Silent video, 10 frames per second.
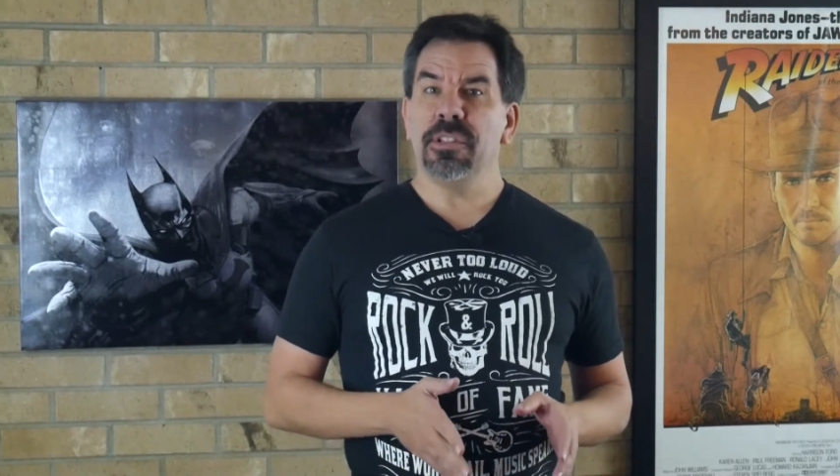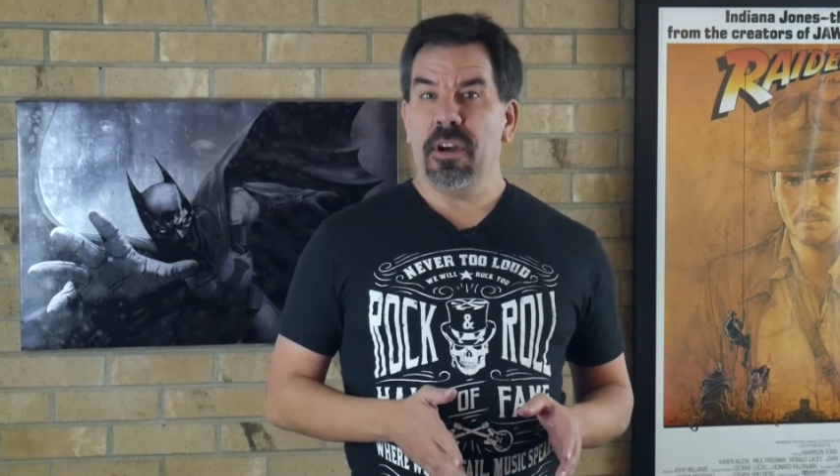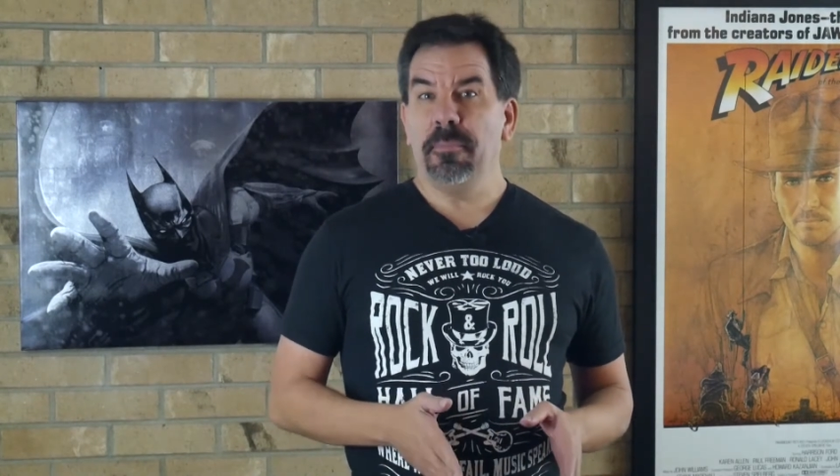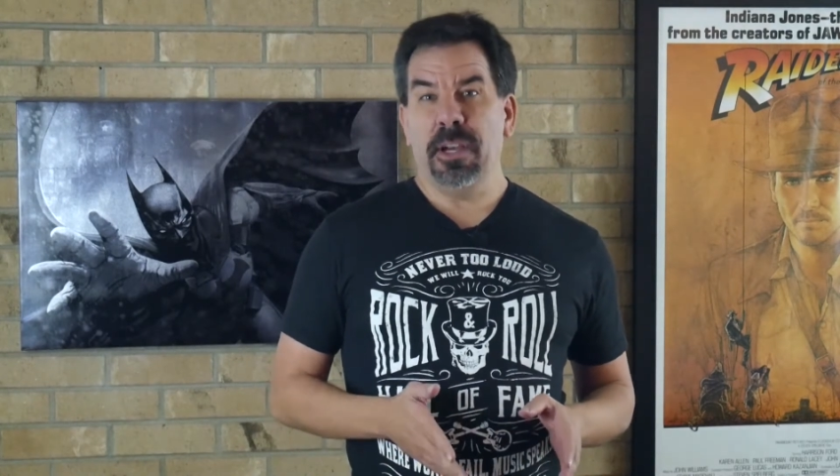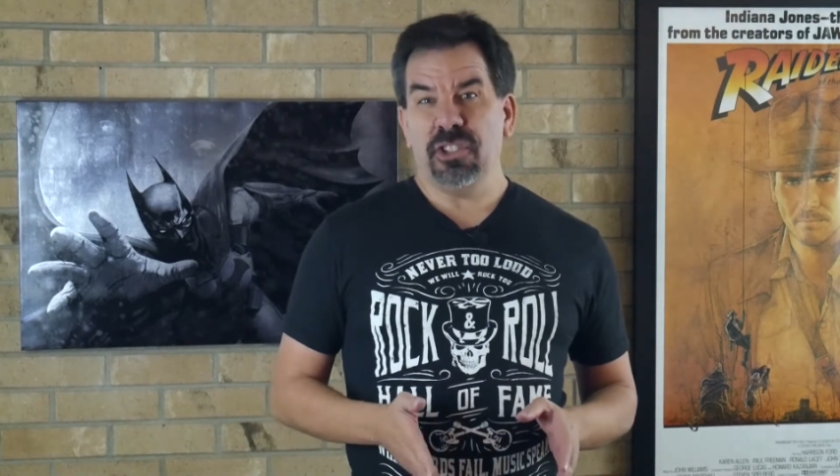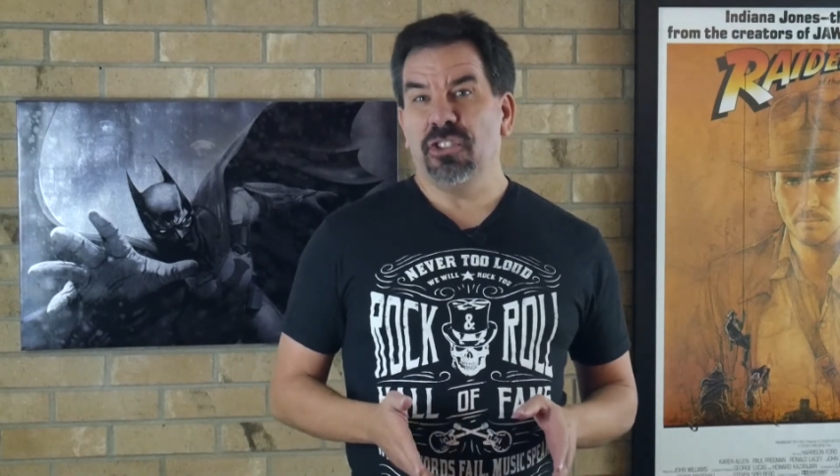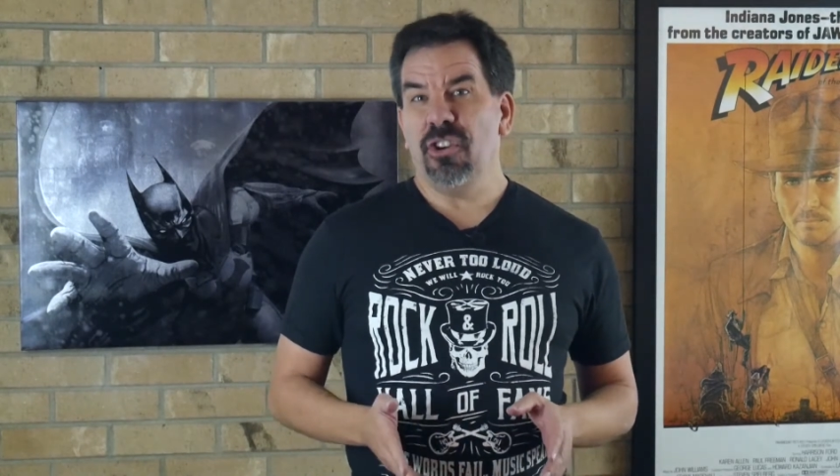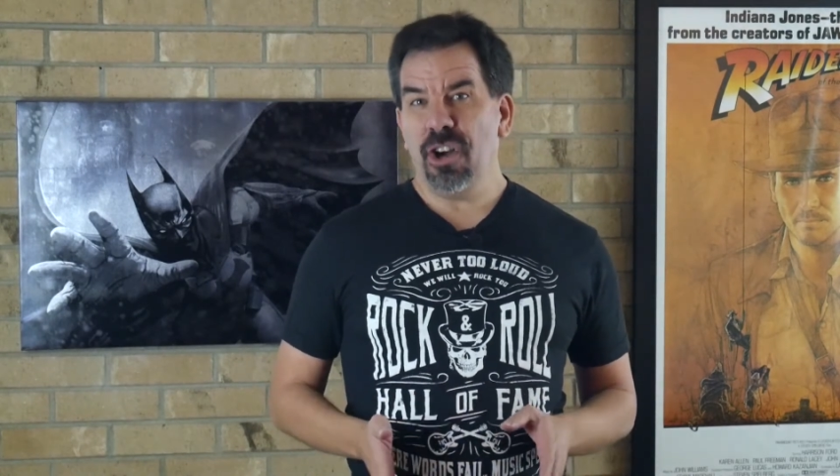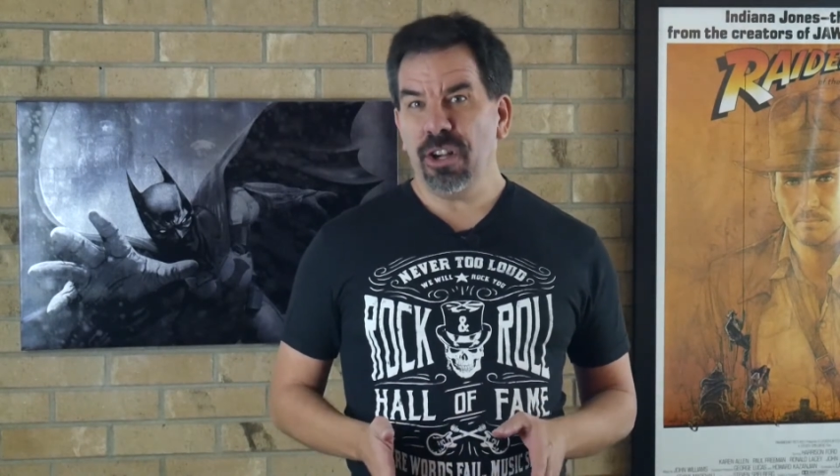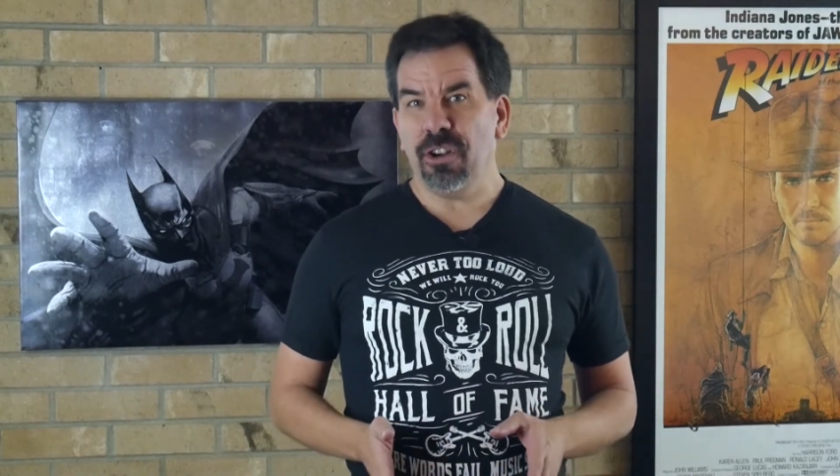on much
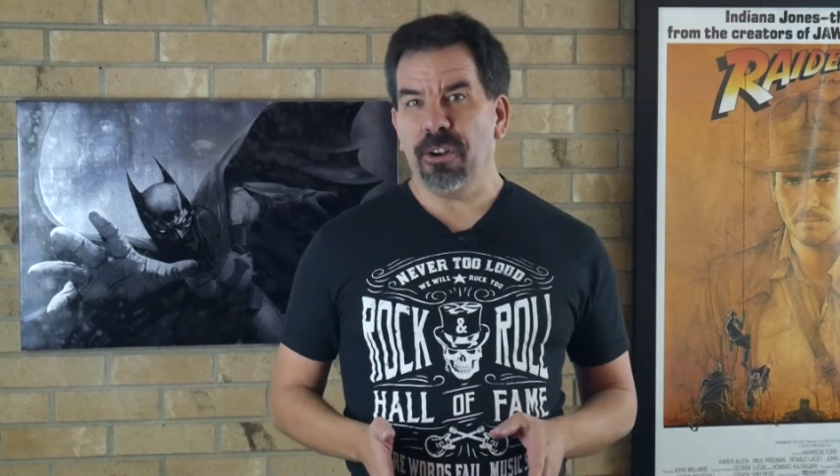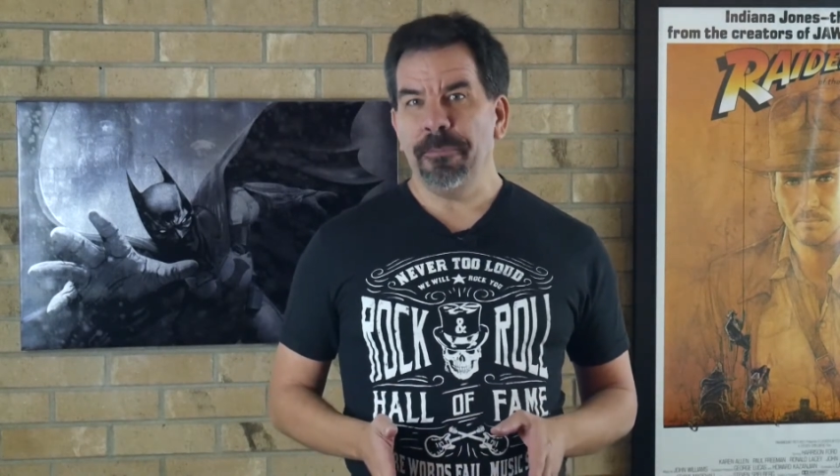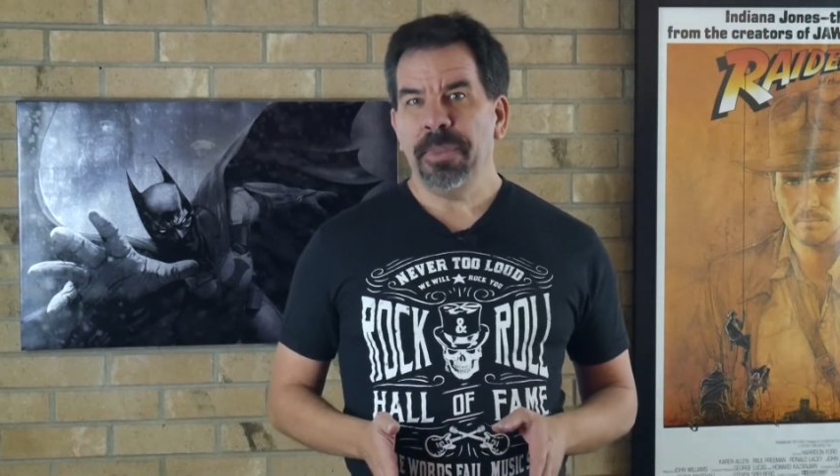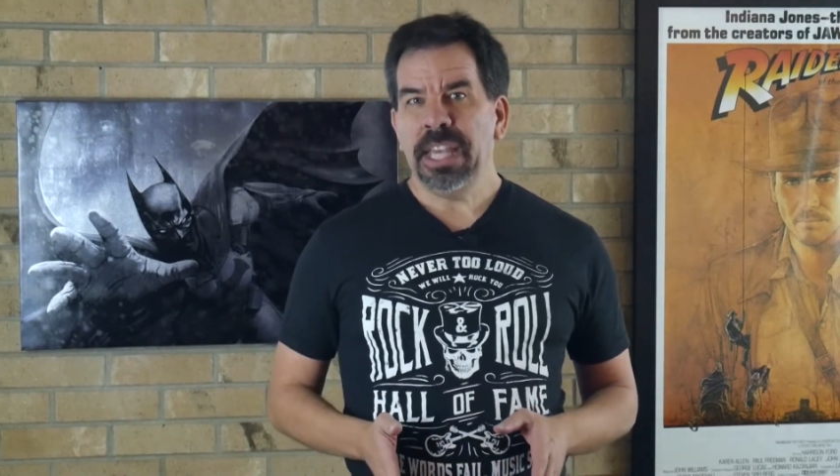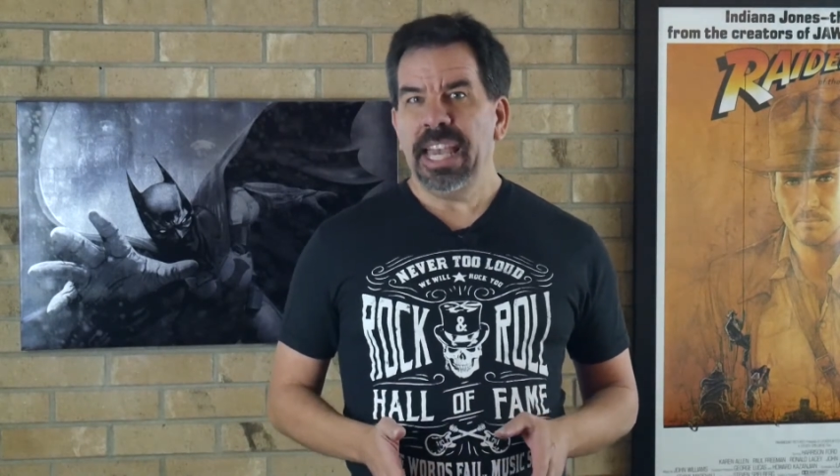longer,